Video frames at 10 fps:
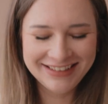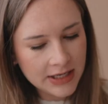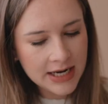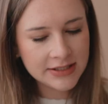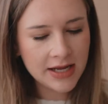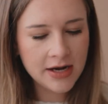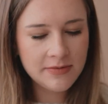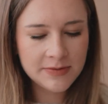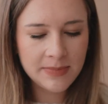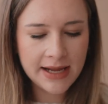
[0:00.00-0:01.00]
The next item
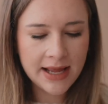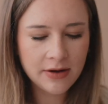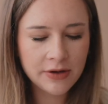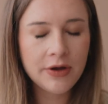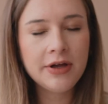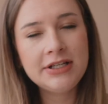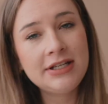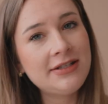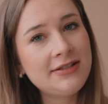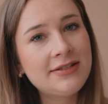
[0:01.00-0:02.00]
is blackout
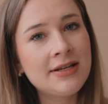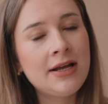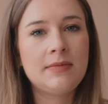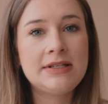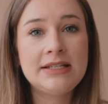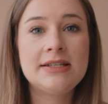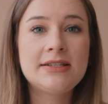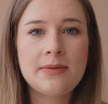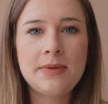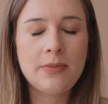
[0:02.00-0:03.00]
curtains. My sister's
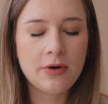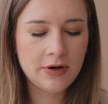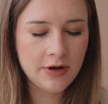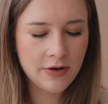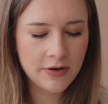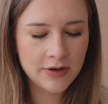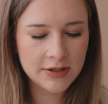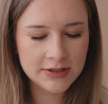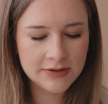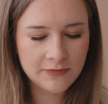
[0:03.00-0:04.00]
letting me borrow
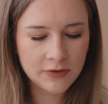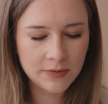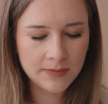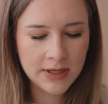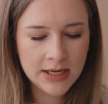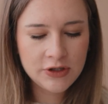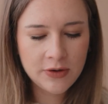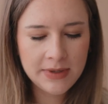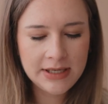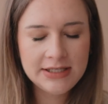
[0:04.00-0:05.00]
hers from
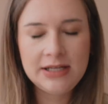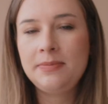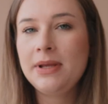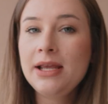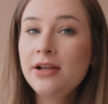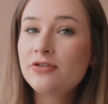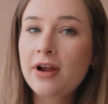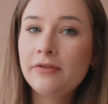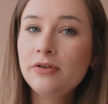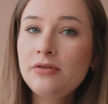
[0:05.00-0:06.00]
Tommy Tippy
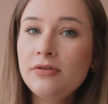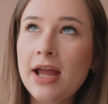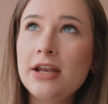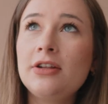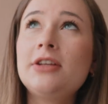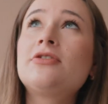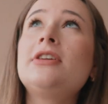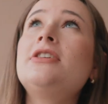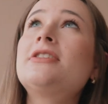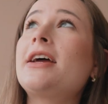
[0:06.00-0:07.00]
Travel, and you
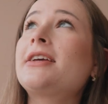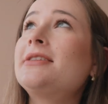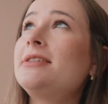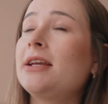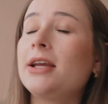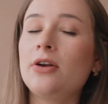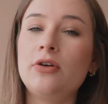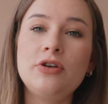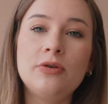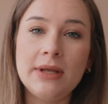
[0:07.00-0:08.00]
literally just like stick it
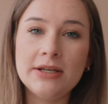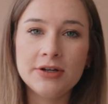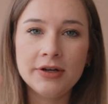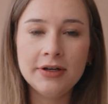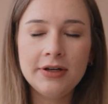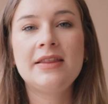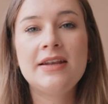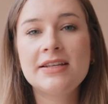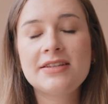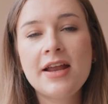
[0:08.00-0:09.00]
on your window. The
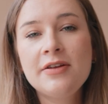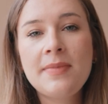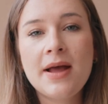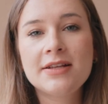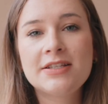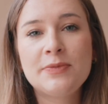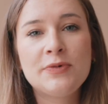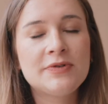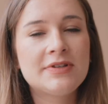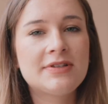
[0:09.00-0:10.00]
next item are
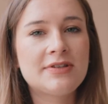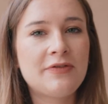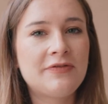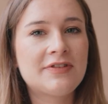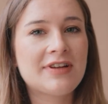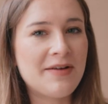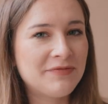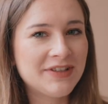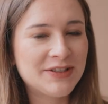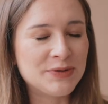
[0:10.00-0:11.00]
small soft
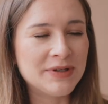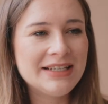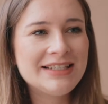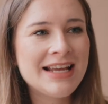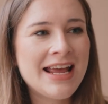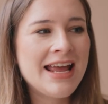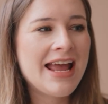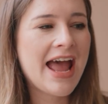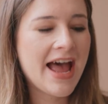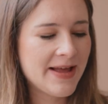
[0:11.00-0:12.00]
comfort toys.
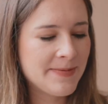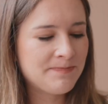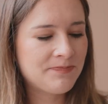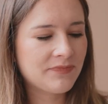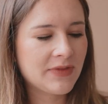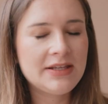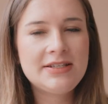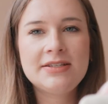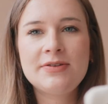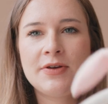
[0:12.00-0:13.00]
This
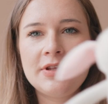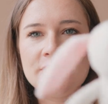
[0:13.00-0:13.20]
is the only